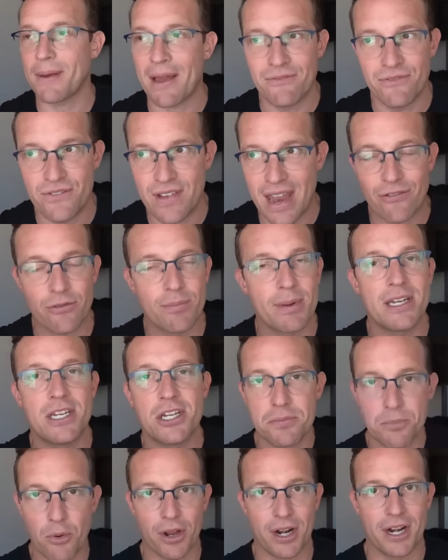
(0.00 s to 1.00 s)
I've never been
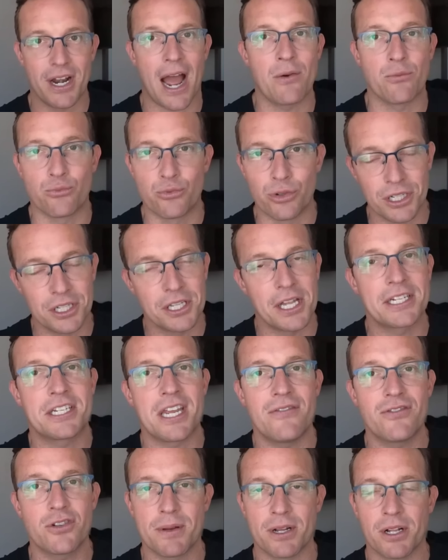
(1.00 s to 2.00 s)
disappointed. I really like
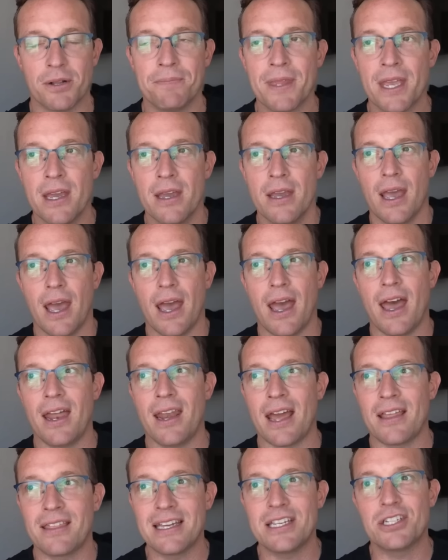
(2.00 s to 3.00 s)
Dave Chapelle. And
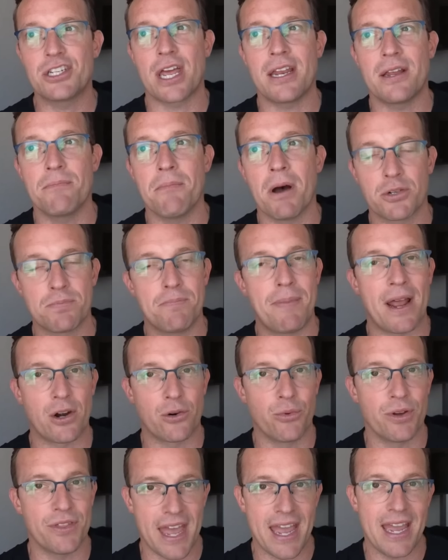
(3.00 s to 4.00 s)
I think he's getting much better
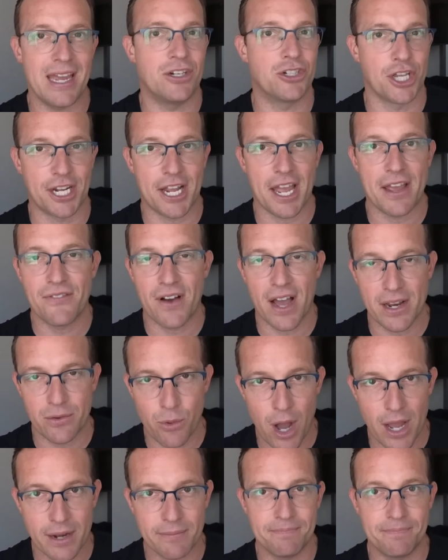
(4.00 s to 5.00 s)
with age, like a fine
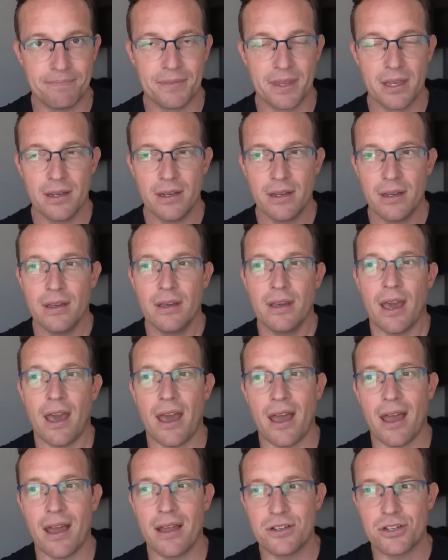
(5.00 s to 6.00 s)
wine.
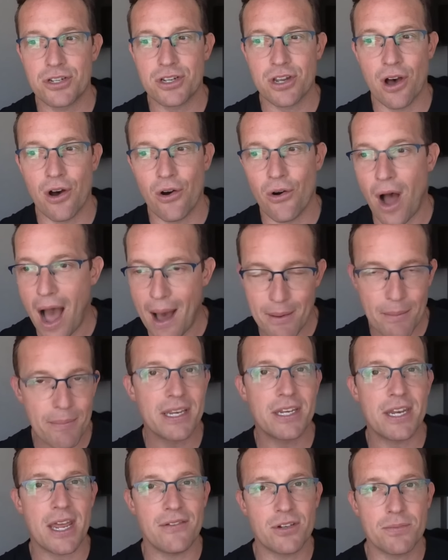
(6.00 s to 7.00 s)
And so I'm a
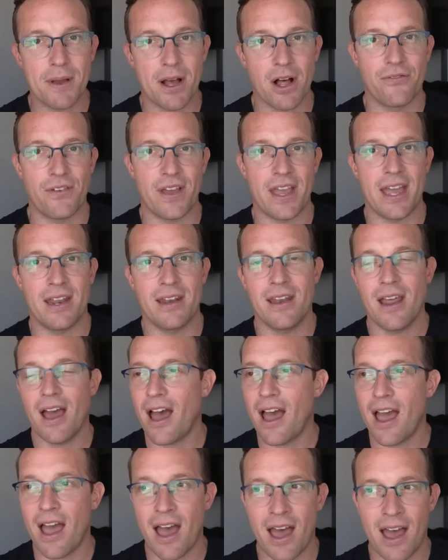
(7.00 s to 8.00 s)
big Dave Chapelle fan,
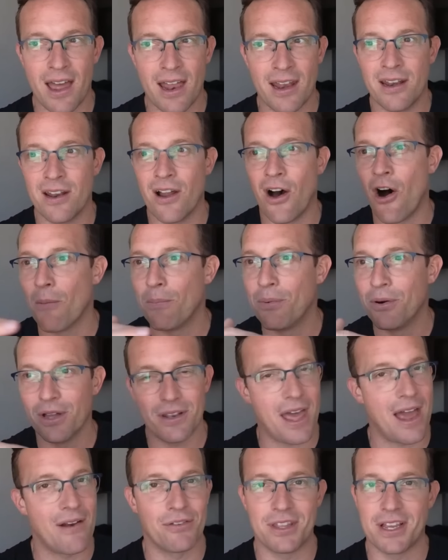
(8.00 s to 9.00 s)
and I'll put
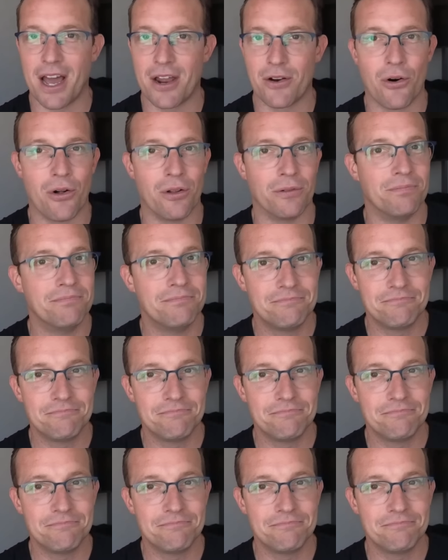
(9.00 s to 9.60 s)
everything on hold